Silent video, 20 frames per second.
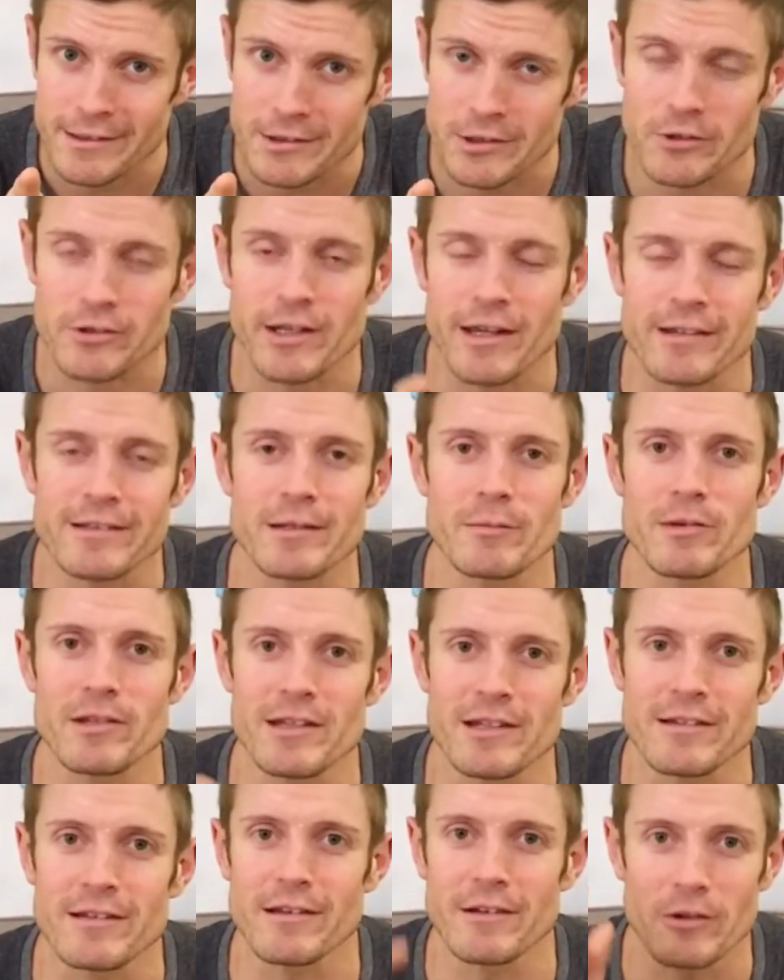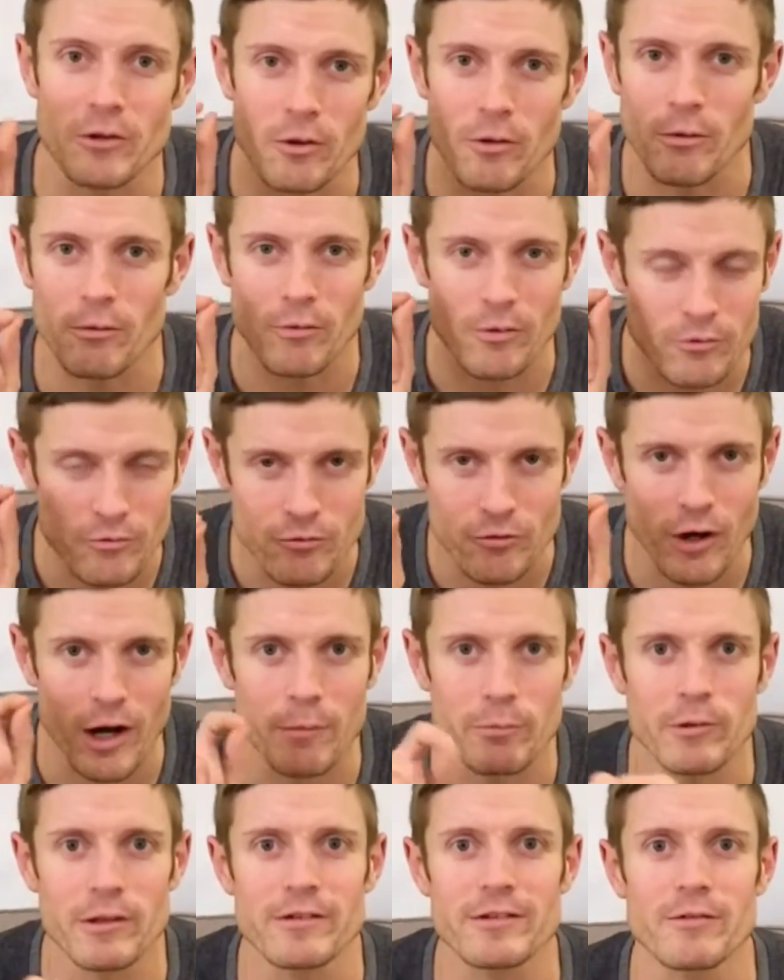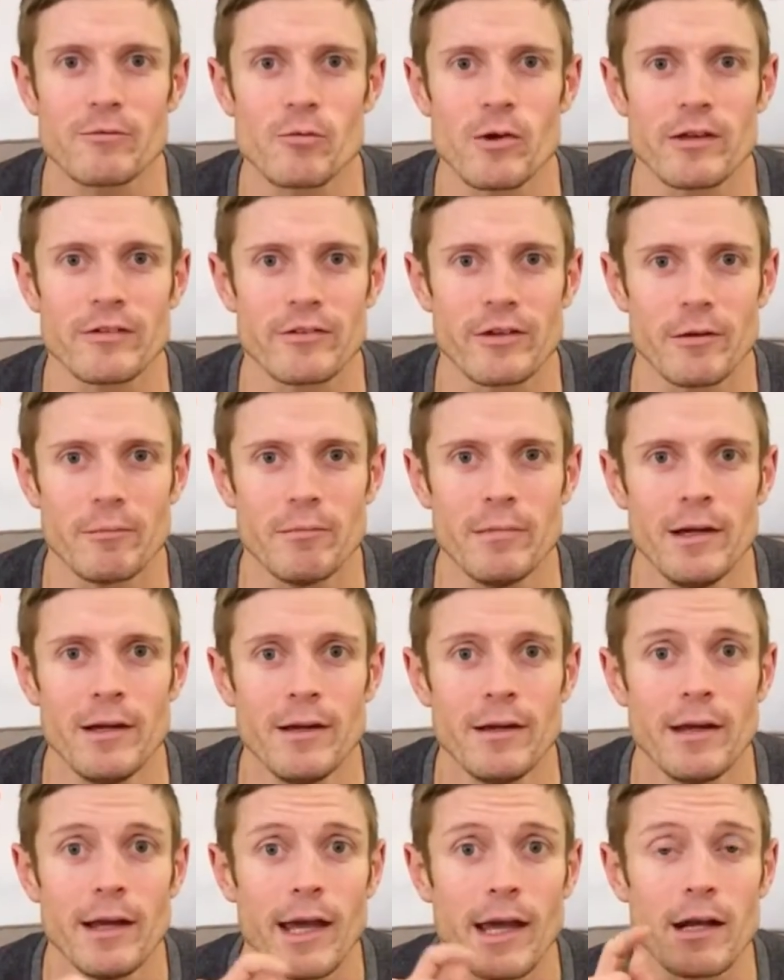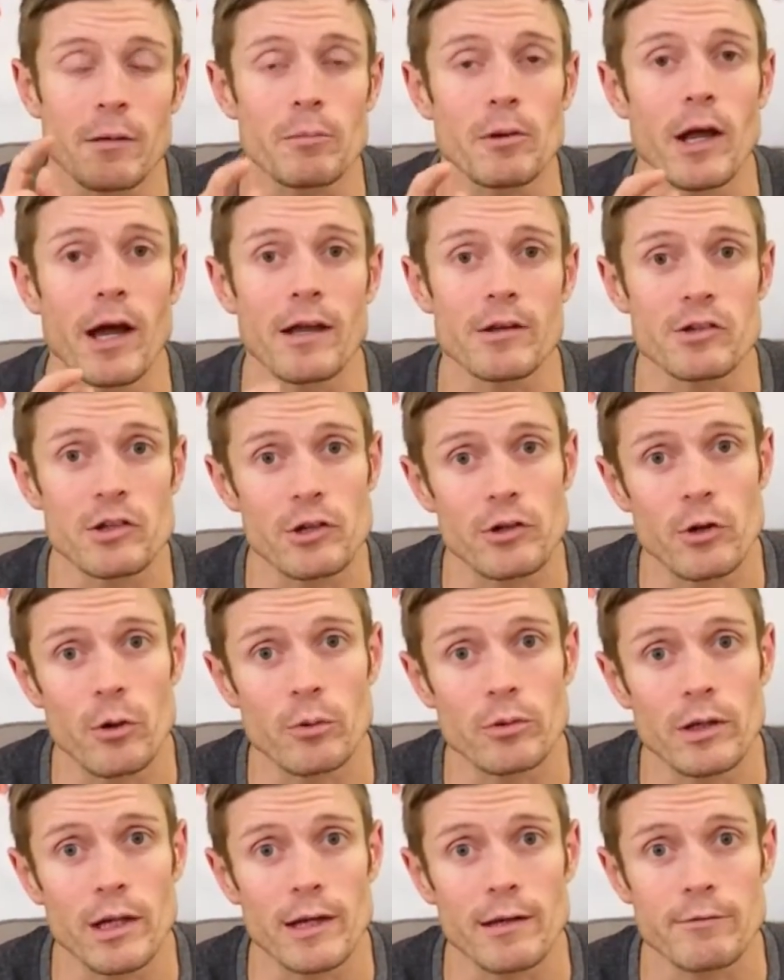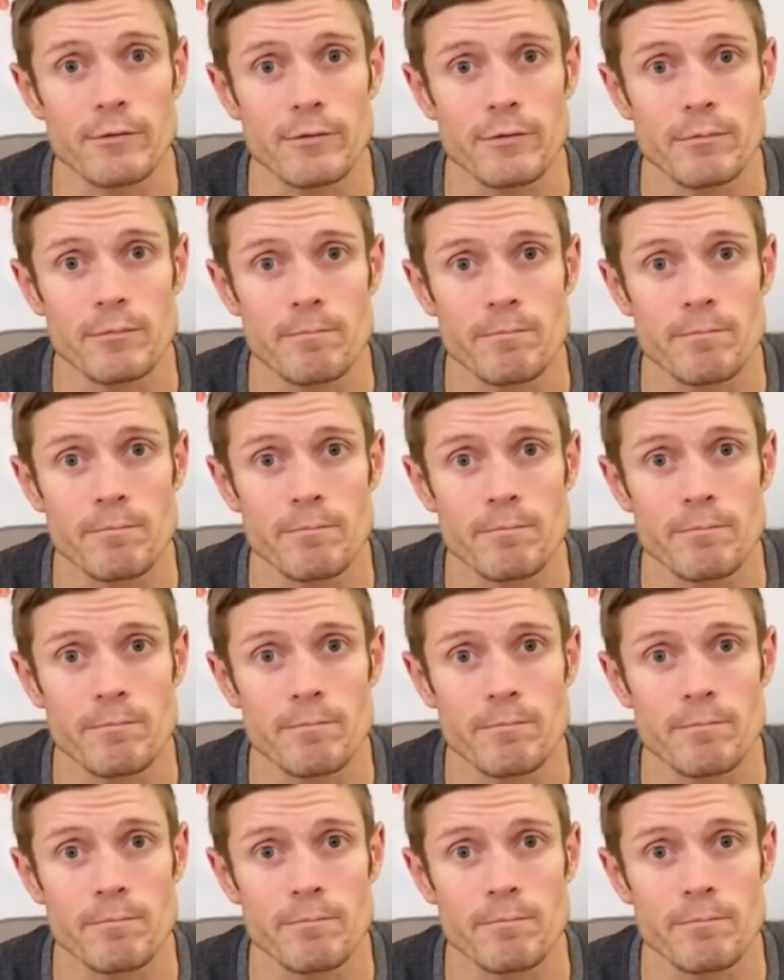you'll take some of these little droplets of wisdom and apply it to your own life.